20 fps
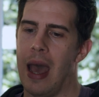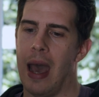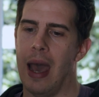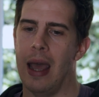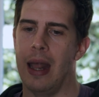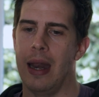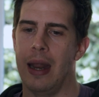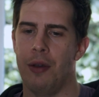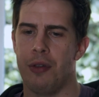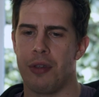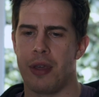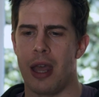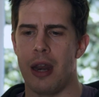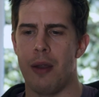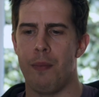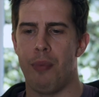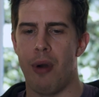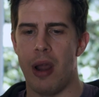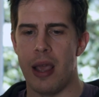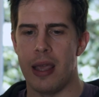and I was kind
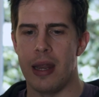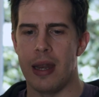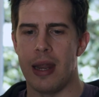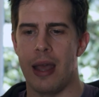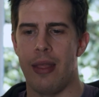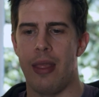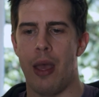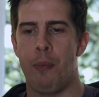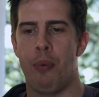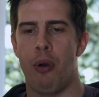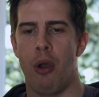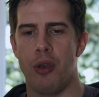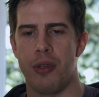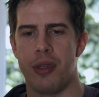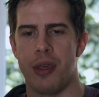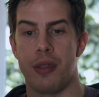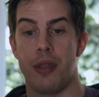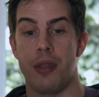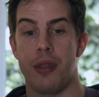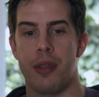of breaking down their
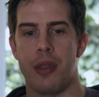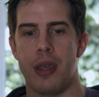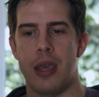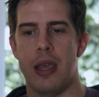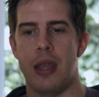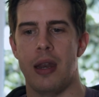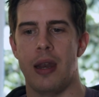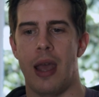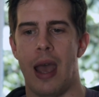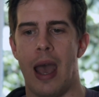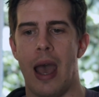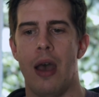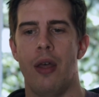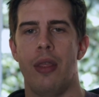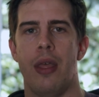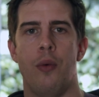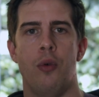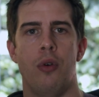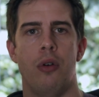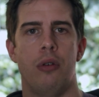process and seeing how
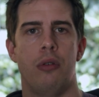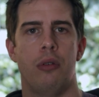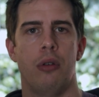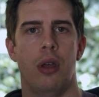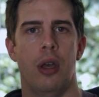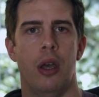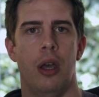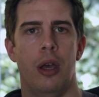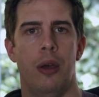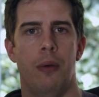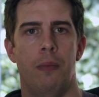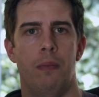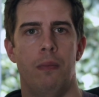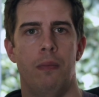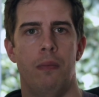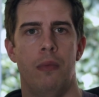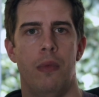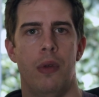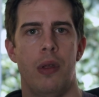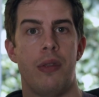they would
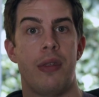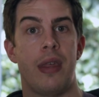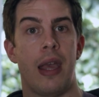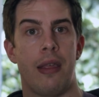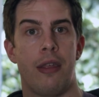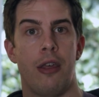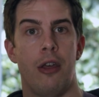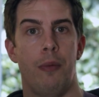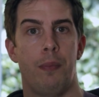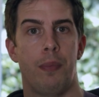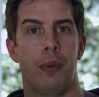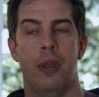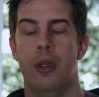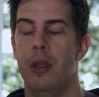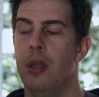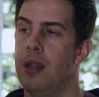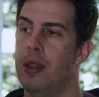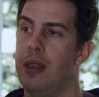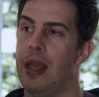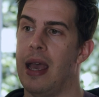set up
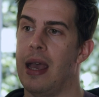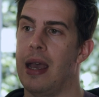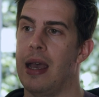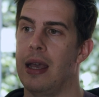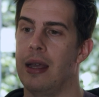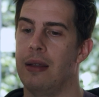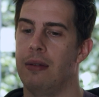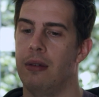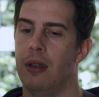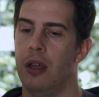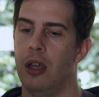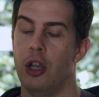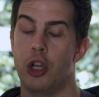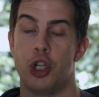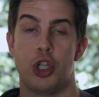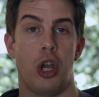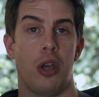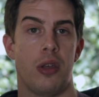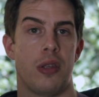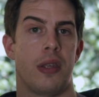their
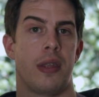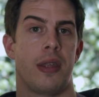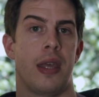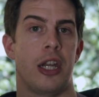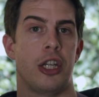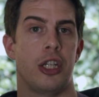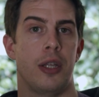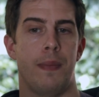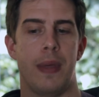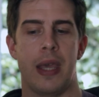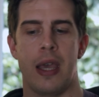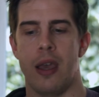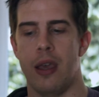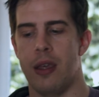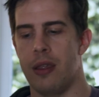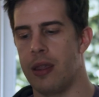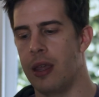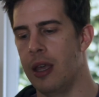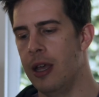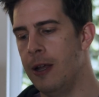shots, essentially,
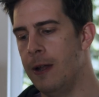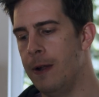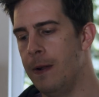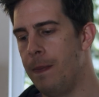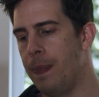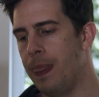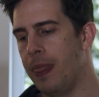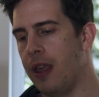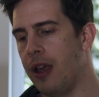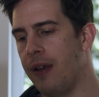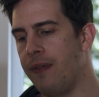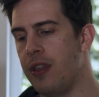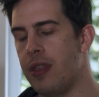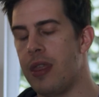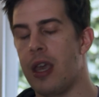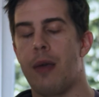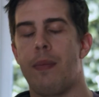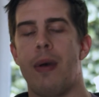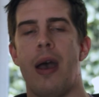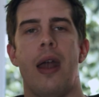because if you
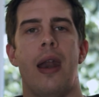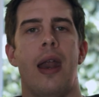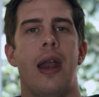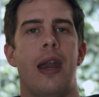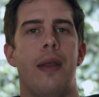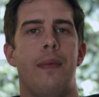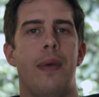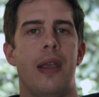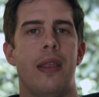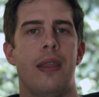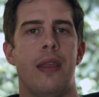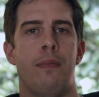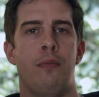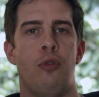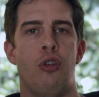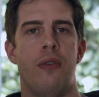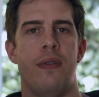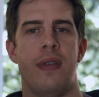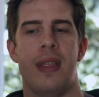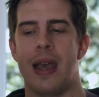think about an animated
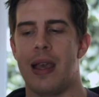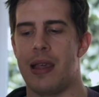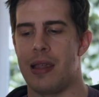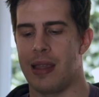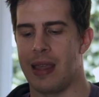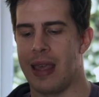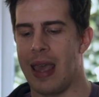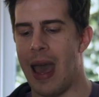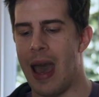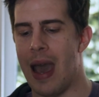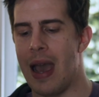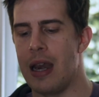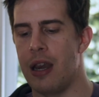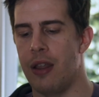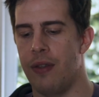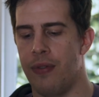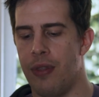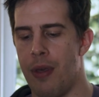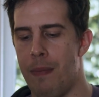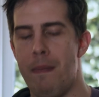movie, that's kind
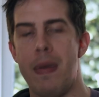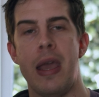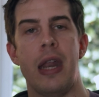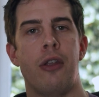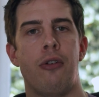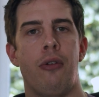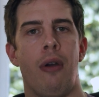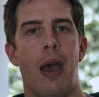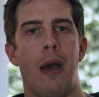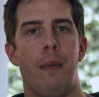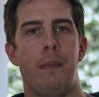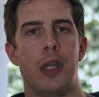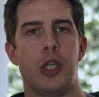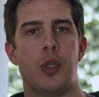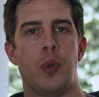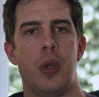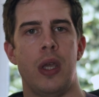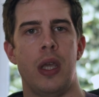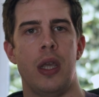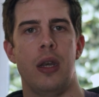of the mid-ground
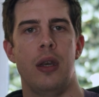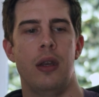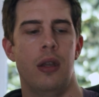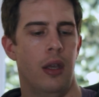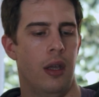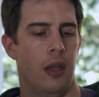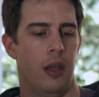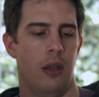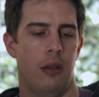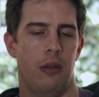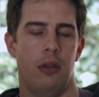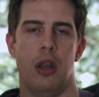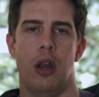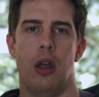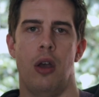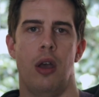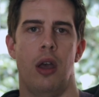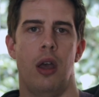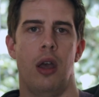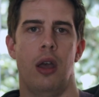between
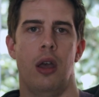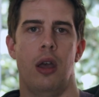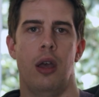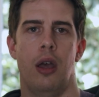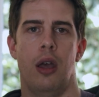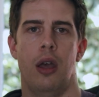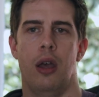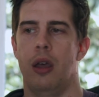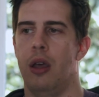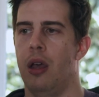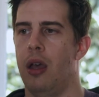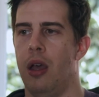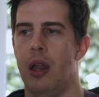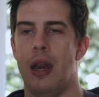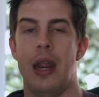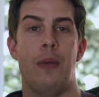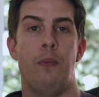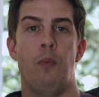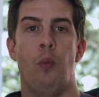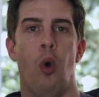
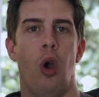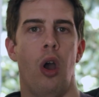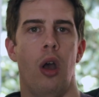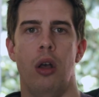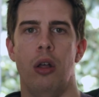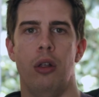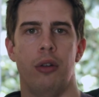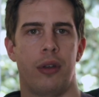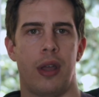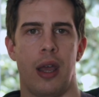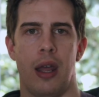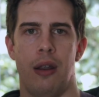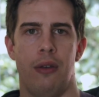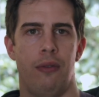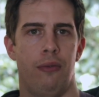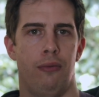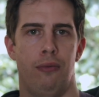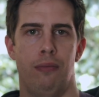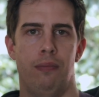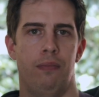an in-world kind of